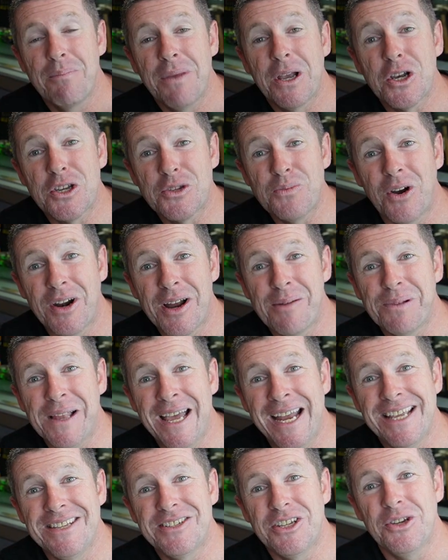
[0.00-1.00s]
because what I'm
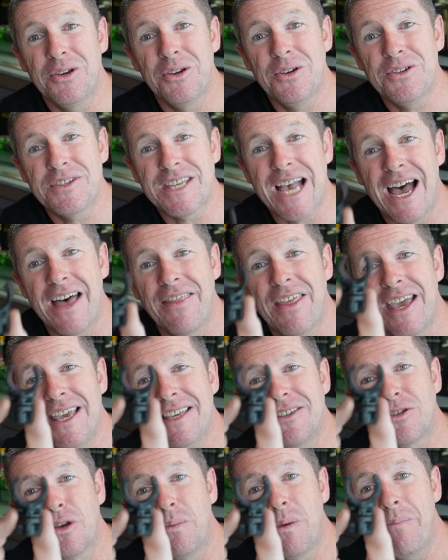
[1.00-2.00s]
planning to use are
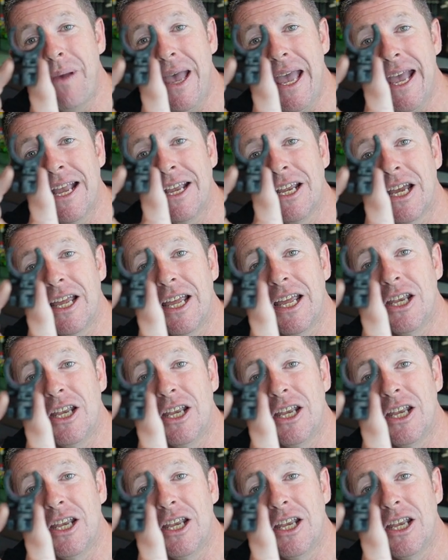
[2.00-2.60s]
these Supapeg